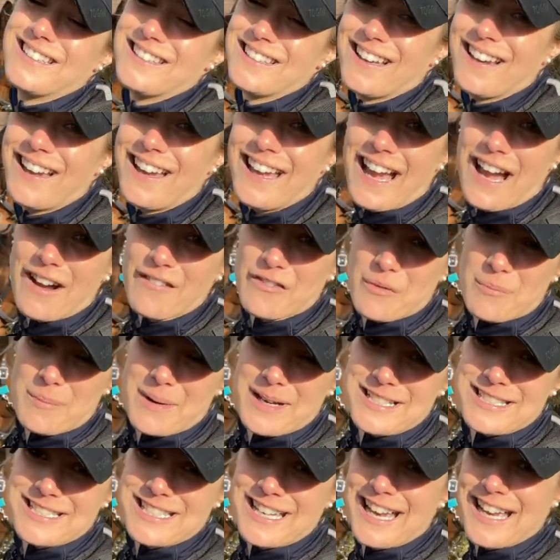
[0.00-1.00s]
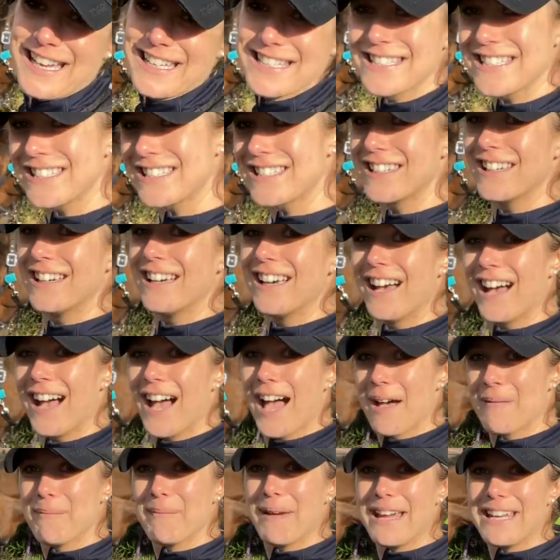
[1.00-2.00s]
that I have on my chest,
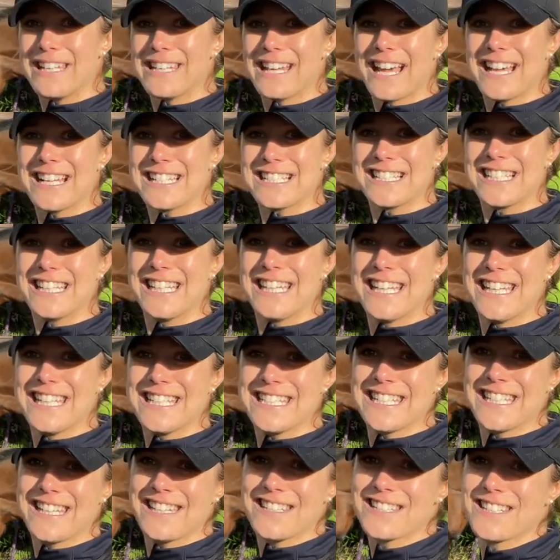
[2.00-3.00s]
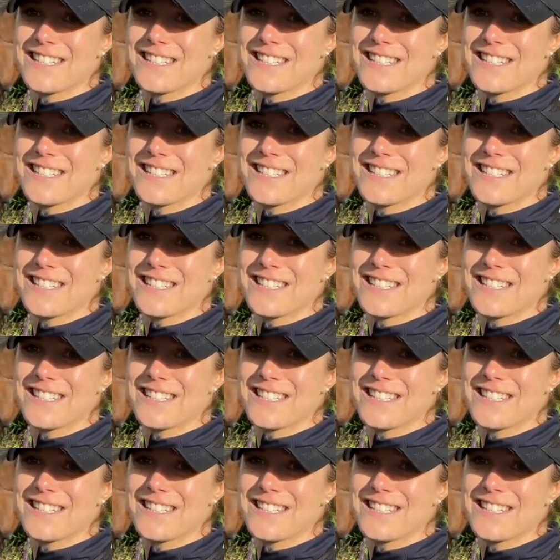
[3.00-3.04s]
and made it actually easier.